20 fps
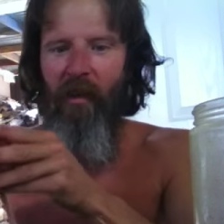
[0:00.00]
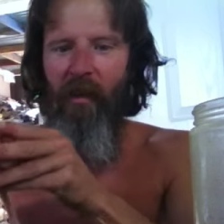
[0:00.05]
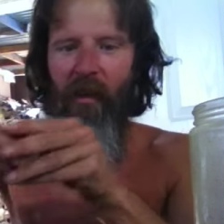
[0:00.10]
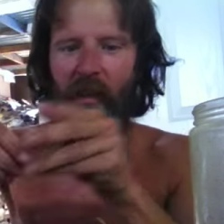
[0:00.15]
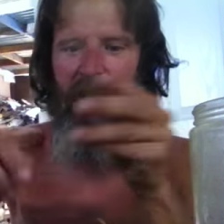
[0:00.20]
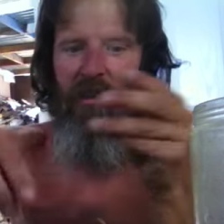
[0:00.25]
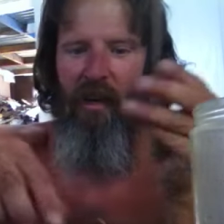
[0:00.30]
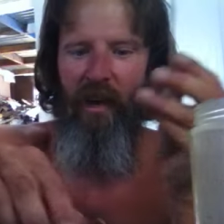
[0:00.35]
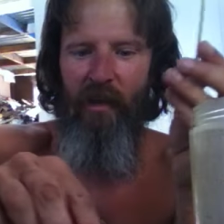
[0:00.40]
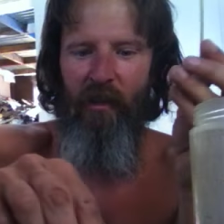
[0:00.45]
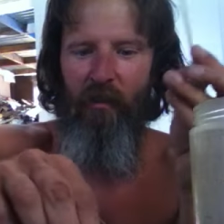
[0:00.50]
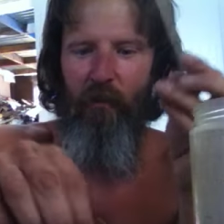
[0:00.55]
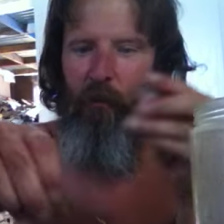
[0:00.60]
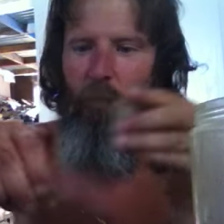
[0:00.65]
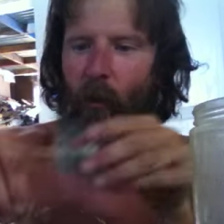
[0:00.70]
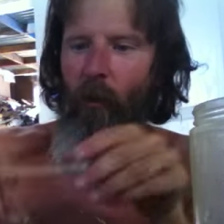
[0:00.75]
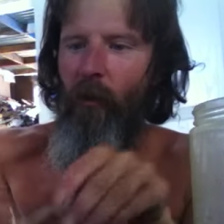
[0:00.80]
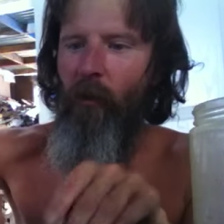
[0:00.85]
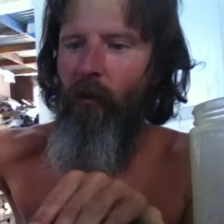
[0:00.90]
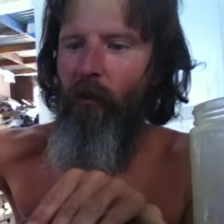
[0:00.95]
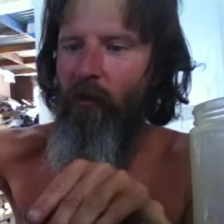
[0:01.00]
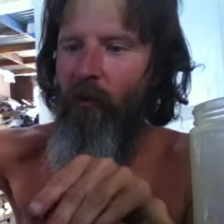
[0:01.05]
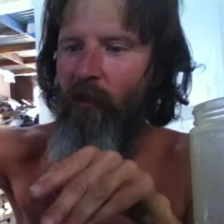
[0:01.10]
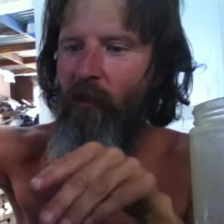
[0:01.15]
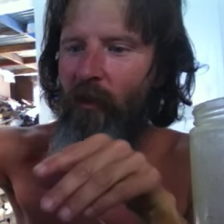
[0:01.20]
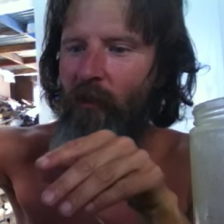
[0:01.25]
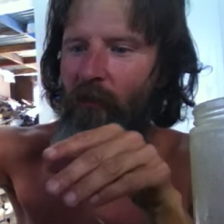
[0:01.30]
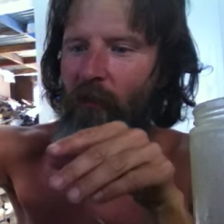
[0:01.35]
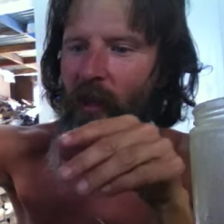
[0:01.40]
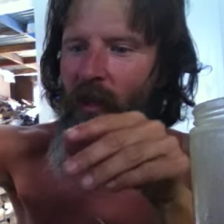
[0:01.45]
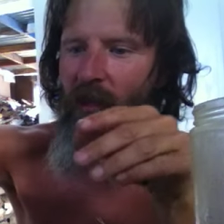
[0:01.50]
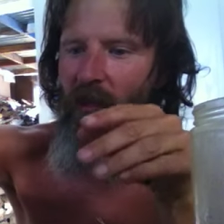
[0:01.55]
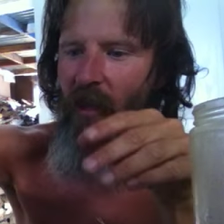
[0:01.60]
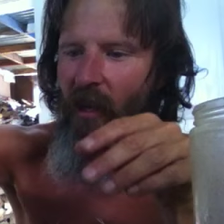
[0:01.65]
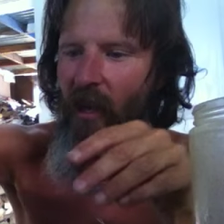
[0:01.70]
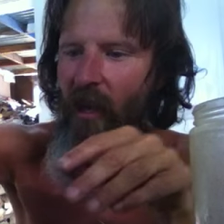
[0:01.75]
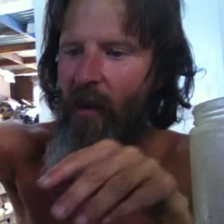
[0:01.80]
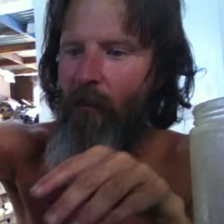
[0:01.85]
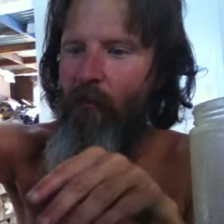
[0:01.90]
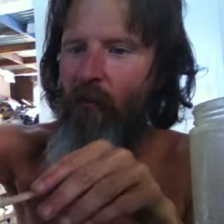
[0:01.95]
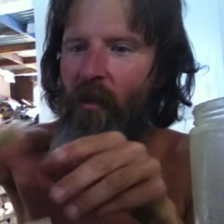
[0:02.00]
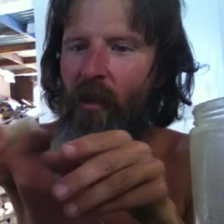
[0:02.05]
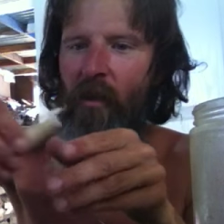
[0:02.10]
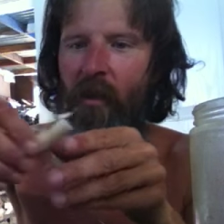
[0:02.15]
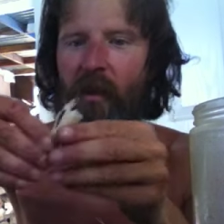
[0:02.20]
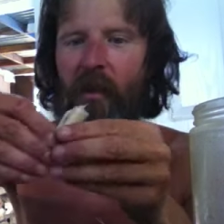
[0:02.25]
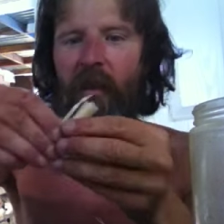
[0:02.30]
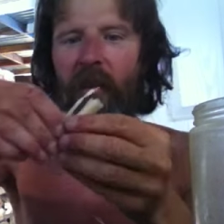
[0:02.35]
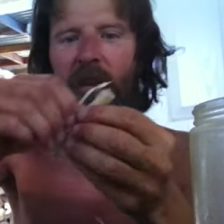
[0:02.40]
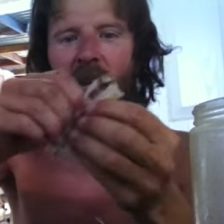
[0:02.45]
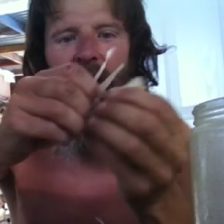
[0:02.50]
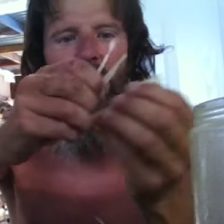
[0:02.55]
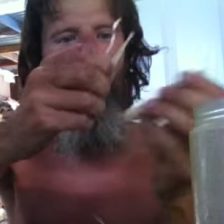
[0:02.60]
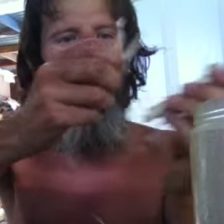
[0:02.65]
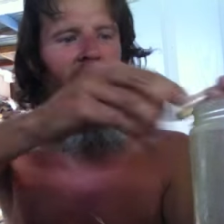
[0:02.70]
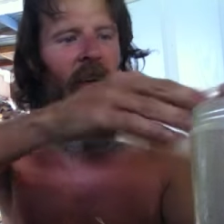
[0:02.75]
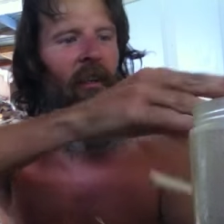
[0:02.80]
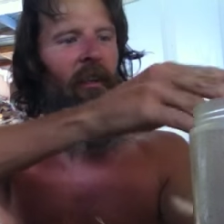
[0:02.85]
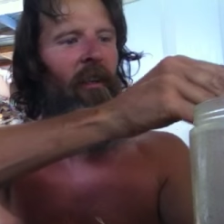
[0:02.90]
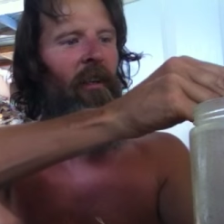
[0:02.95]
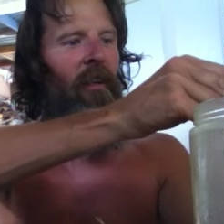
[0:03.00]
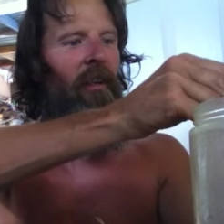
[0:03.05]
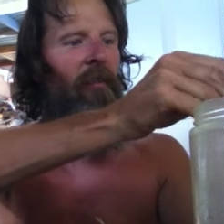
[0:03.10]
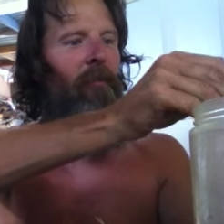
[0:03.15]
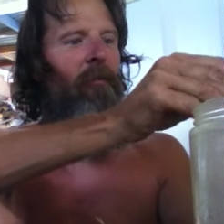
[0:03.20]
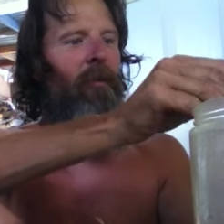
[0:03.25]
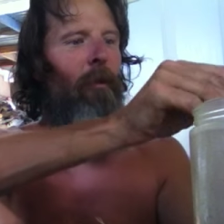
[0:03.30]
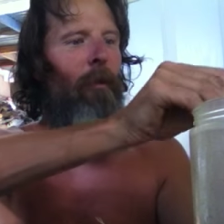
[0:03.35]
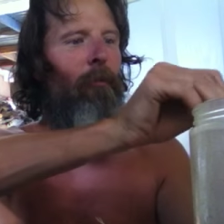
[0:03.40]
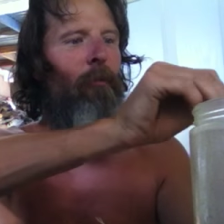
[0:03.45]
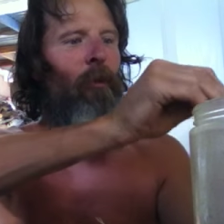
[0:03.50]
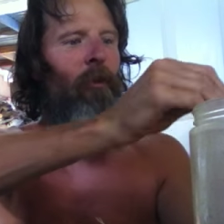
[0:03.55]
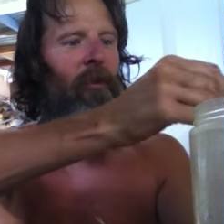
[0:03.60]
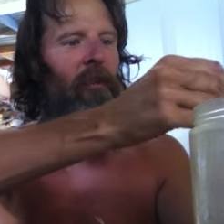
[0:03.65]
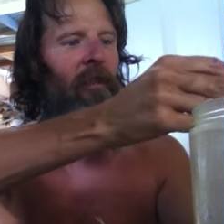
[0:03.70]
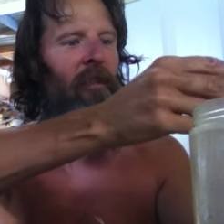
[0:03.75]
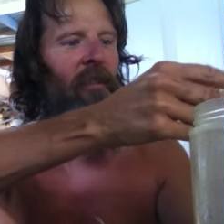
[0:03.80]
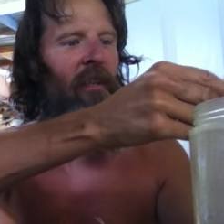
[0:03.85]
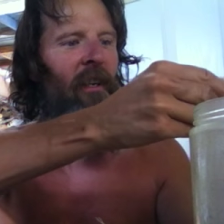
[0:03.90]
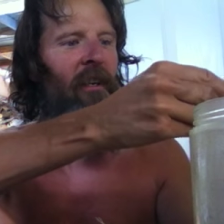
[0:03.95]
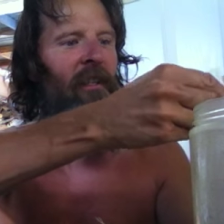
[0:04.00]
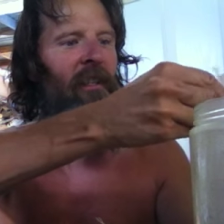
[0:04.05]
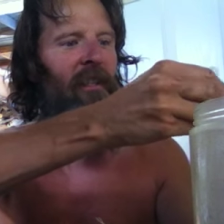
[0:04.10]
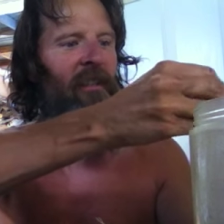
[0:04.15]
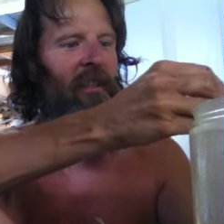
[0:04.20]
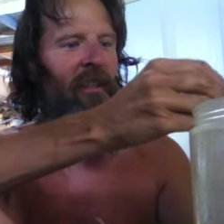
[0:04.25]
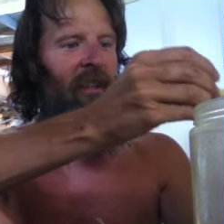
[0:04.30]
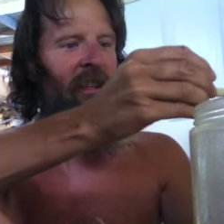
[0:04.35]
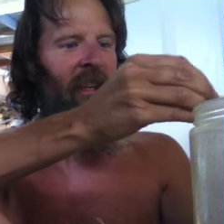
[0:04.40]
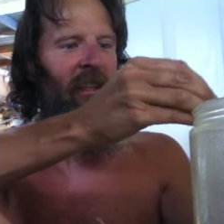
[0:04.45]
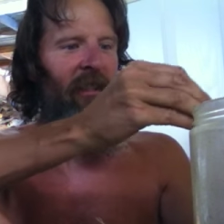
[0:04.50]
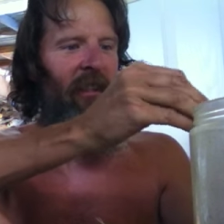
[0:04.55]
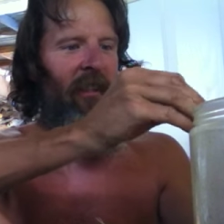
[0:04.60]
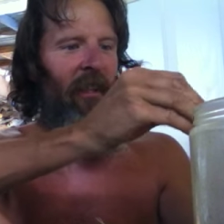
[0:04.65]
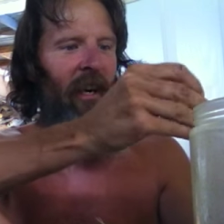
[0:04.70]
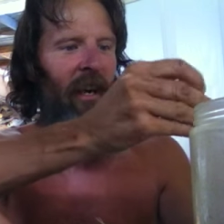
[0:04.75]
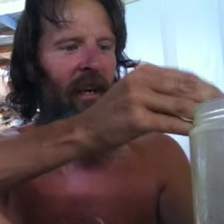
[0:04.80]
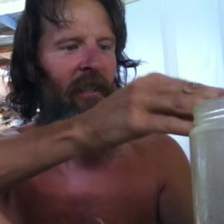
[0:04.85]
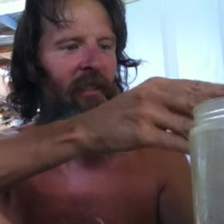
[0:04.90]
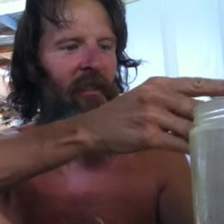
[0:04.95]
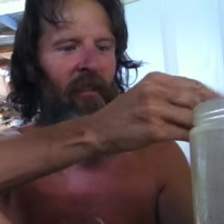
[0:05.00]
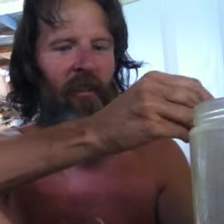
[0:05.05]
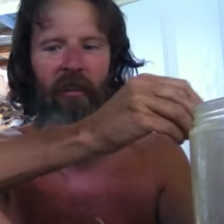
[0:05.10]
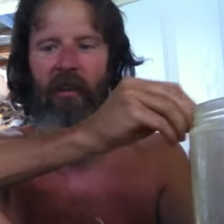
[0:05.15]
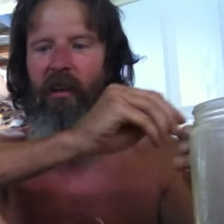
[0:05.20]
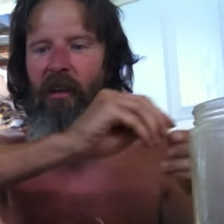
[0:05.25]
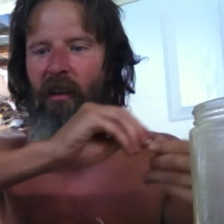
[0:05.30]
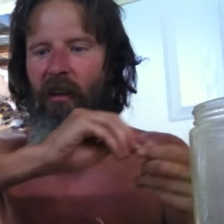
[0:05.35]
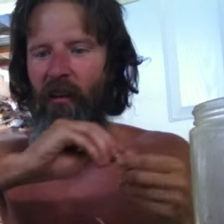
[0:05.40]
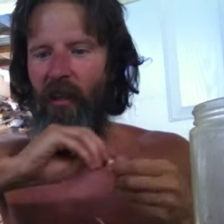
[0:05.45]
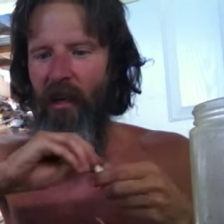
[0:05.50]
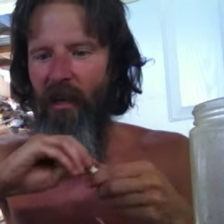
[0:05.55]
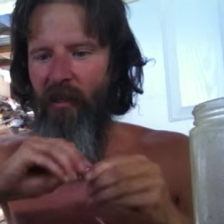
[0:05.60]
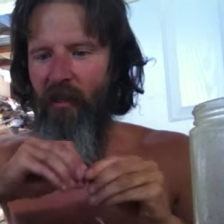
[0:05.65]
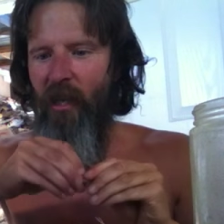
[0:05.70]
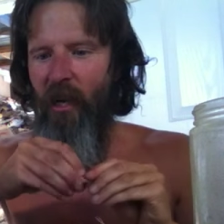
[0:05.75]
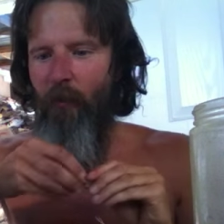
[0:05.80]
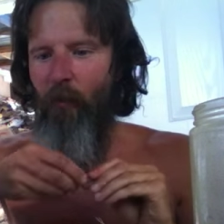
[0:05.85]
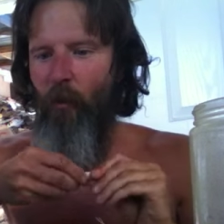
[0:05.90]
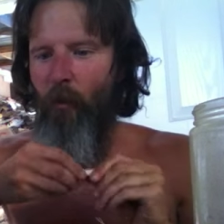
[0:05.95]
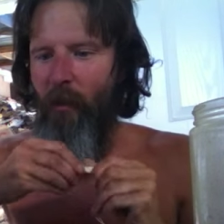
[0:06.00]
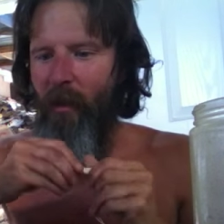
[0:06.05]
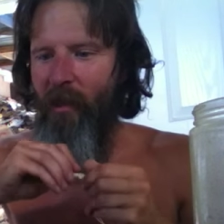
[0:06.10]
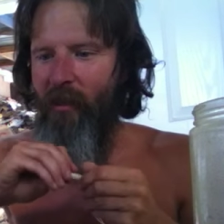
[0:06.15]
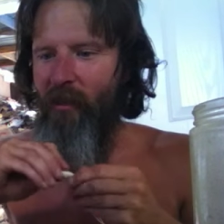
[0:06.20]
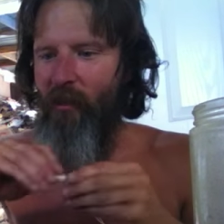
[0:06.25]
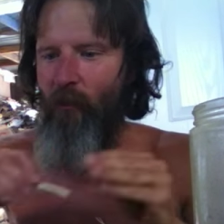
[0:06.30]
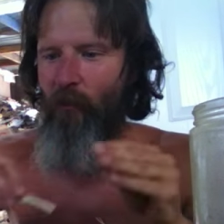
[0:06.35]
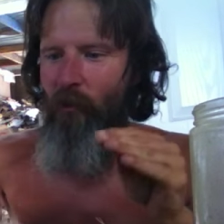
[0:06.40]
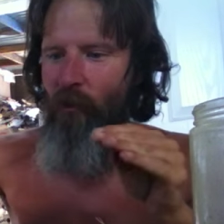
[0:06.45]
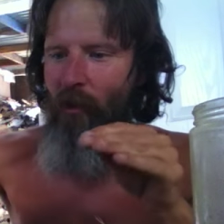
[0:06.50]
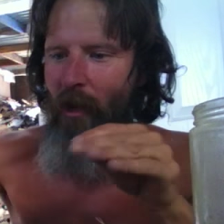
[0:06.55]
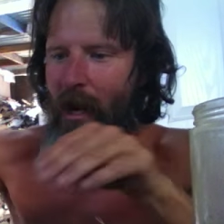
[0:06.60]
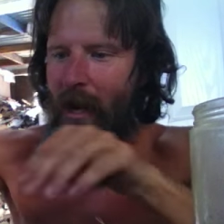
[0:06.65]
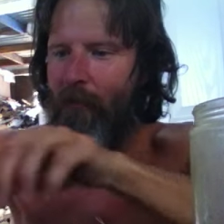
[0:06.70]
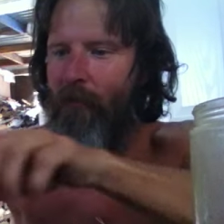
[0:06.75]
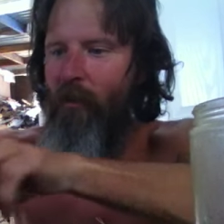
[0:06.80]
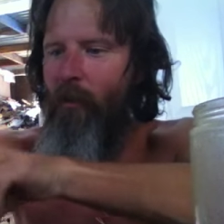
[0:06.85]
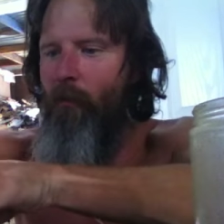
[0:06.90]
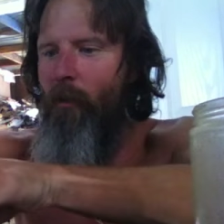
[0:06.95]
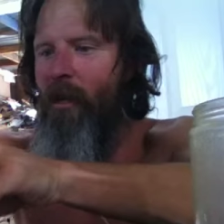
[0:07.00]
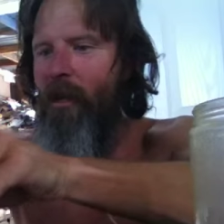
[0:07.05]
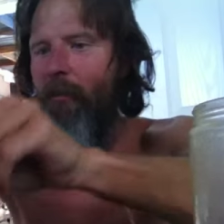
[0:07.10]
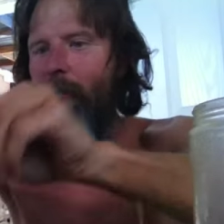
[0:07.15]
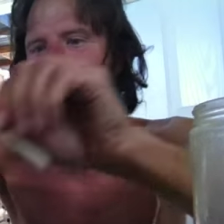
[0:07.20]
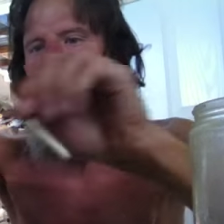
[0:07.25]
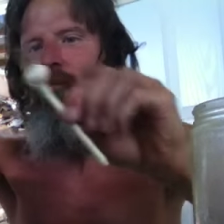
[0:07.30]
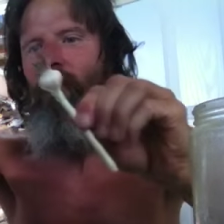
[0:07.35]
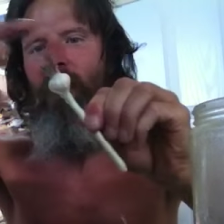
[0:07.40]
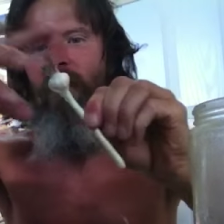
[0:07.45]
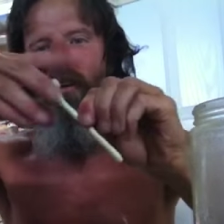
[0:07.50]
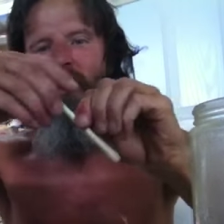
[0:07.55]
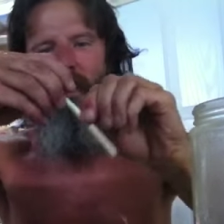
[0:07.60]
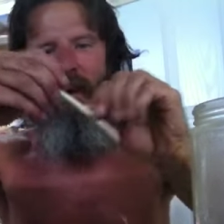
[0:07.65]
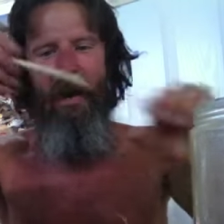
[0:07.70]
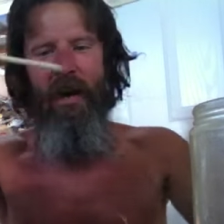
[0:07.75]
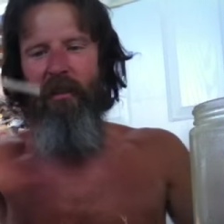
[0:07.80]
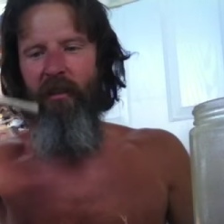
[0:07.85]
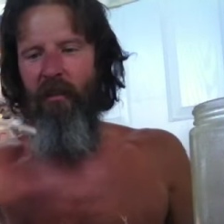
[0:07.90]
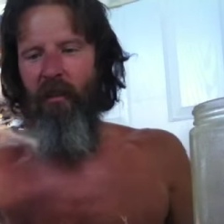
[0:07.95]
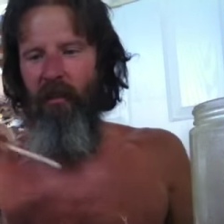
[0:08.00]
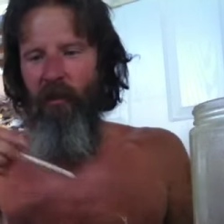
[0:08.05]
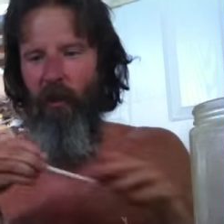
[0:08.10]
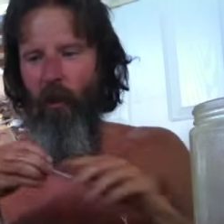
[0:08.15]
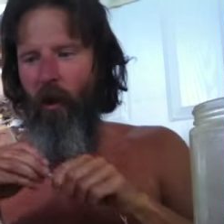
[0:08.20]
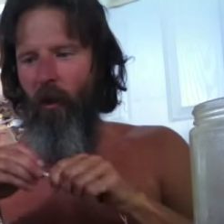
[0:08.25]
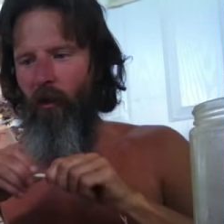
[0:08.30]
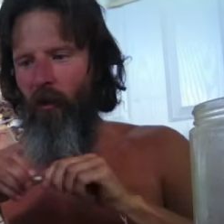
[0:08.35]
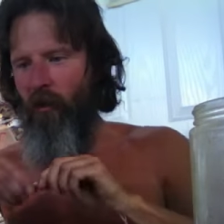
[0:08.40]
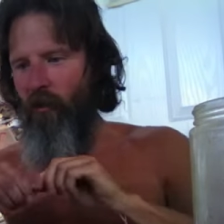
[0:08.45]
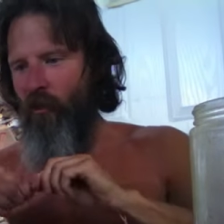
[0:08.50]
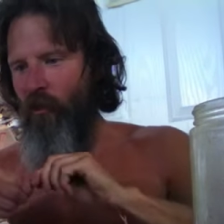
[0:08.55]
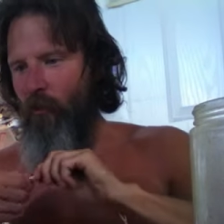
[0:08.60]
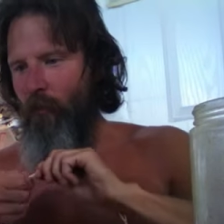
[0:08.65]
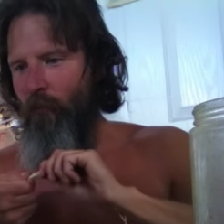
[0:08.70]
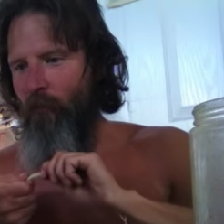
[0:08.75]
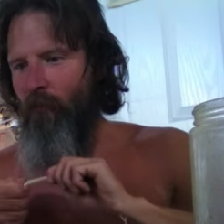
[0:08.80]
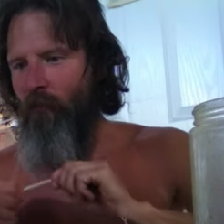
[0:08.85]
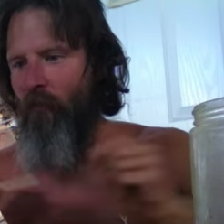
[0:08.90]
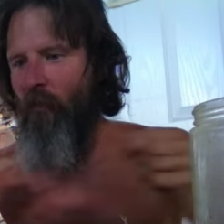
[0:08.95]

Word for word: gets nice and boiled and stuff like that, then I'll uh, I'll put these onions in at the last last couple minutes. It'll soften them up. Actually, the garlics.